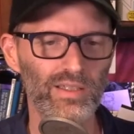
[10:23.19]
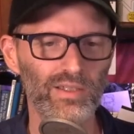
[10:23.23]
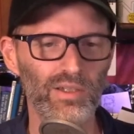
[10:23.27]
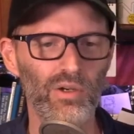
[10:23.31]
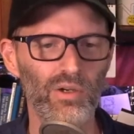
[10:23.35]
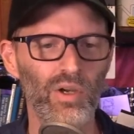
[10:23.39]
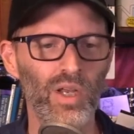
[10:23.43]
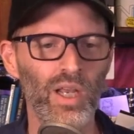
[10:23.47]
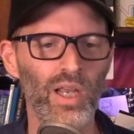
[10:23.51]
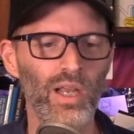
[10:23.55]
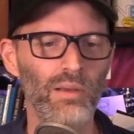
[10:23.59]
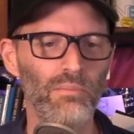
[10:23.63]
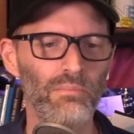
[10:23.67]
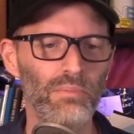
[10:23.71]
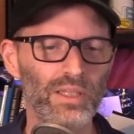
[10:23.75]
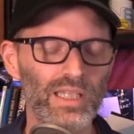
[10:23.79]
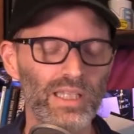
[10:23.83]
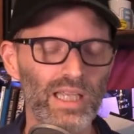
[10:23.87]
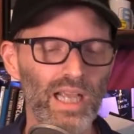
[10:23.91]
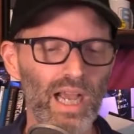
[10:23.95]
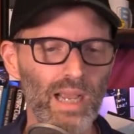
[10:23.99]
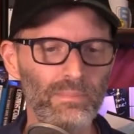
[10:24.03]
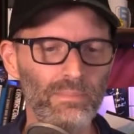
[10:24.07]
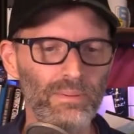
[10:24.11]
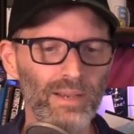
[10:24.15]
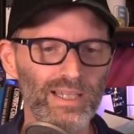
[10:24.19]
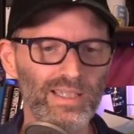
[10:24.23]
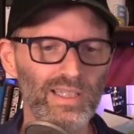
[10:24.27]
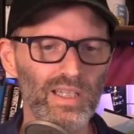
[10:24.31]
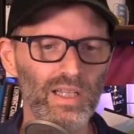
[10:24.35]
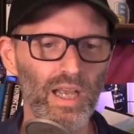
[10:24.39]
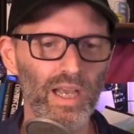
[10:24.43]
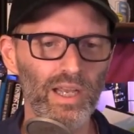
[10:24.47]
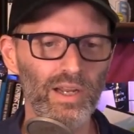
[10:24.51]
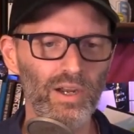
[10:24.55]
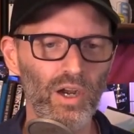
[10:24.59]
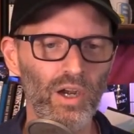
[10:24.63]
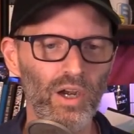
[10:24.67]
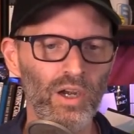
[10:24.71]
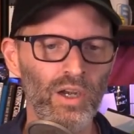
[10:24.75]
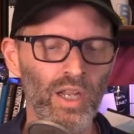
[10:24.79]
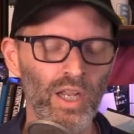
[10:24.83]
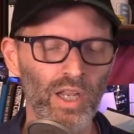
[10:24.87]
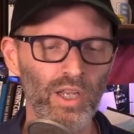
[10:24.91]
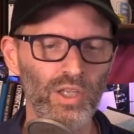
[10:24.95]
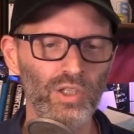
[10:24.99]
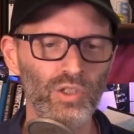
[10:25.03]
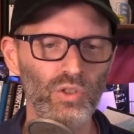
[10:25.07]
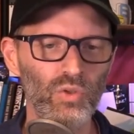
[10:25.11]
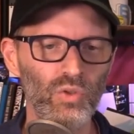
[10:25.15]
So, but the iPad's LiDAR
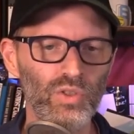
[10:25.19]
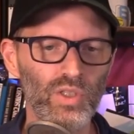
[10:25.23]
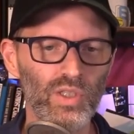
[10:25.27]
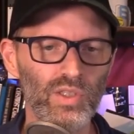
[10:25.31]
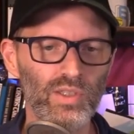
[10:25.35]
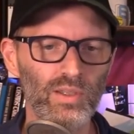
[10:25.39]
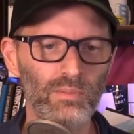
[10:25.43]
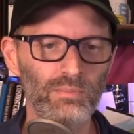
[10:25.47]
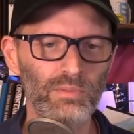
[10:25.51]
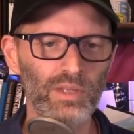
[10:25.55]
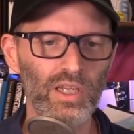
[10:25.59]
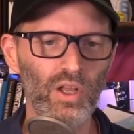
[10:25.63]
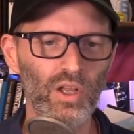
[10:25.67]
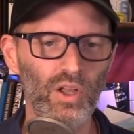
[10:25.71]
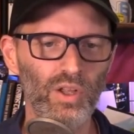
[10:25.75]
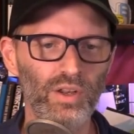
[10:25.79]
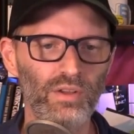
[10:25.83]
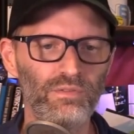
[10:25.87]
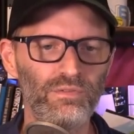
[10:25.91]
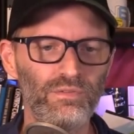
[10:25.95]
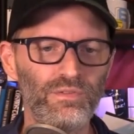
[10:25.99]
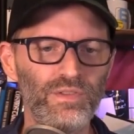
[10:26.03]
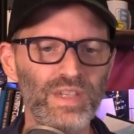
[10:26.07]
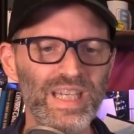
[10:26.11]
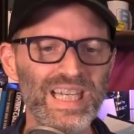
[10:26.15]
uses something called a